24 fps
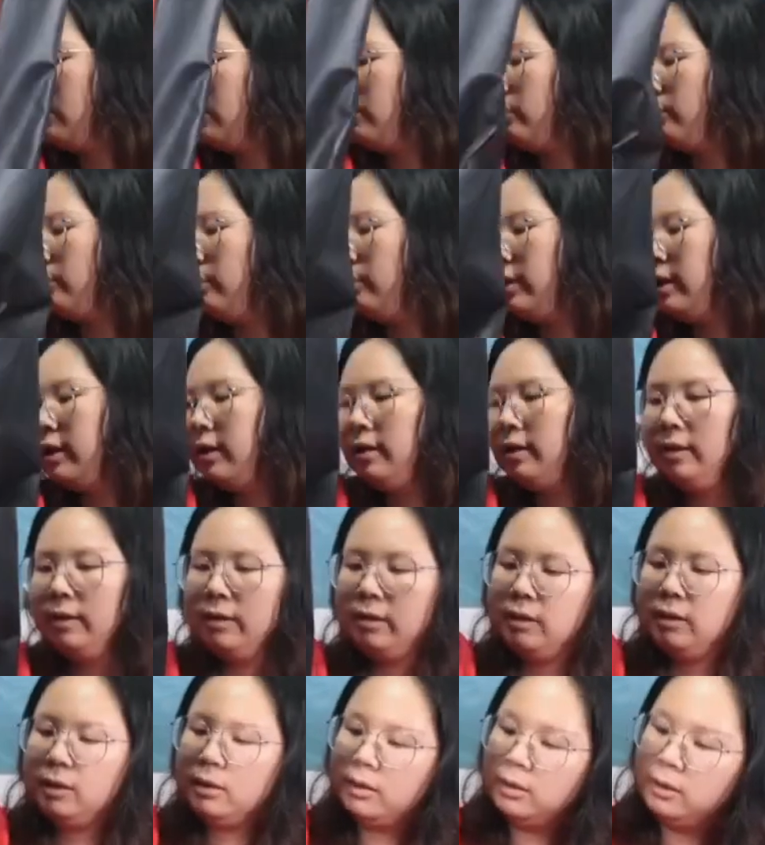
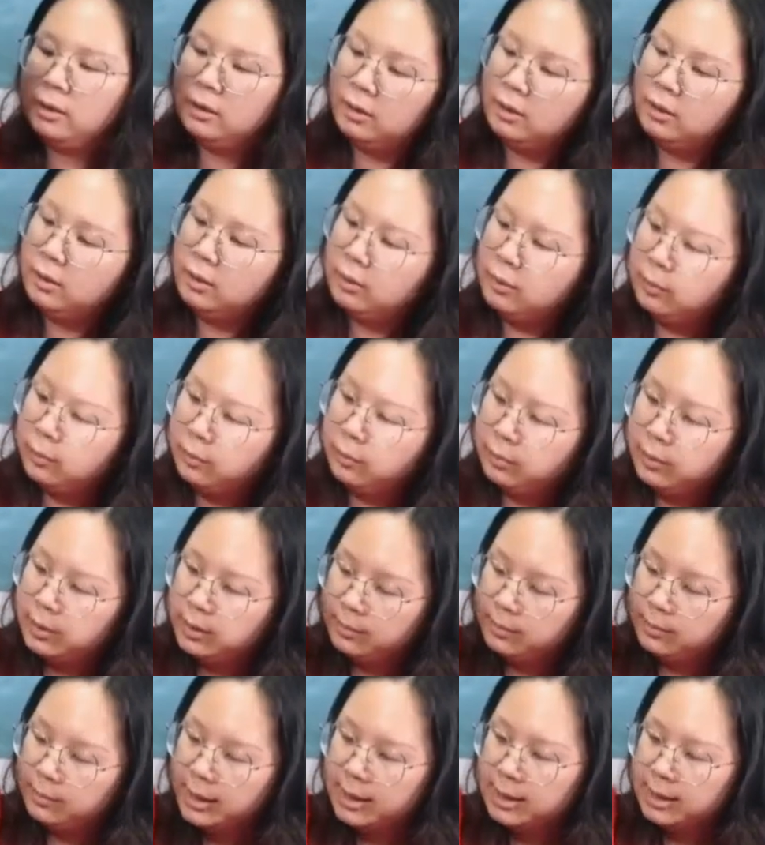we we
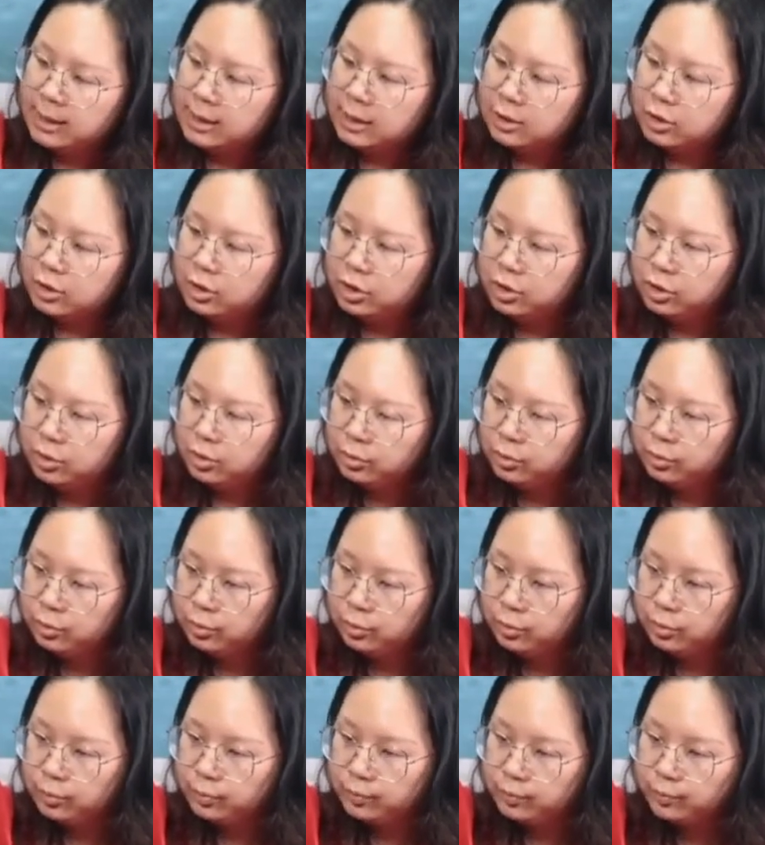made
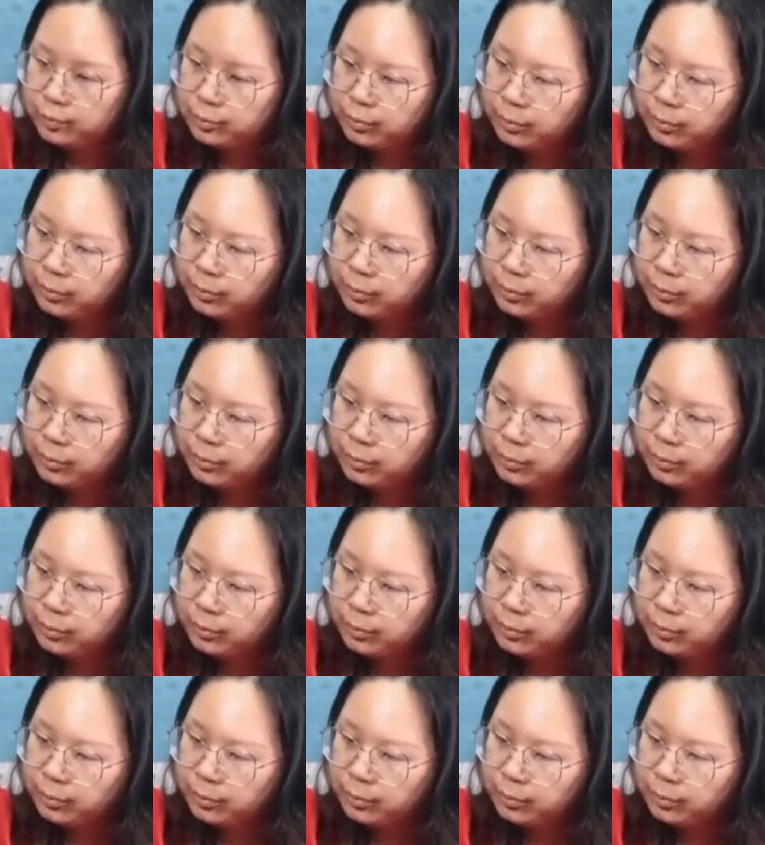two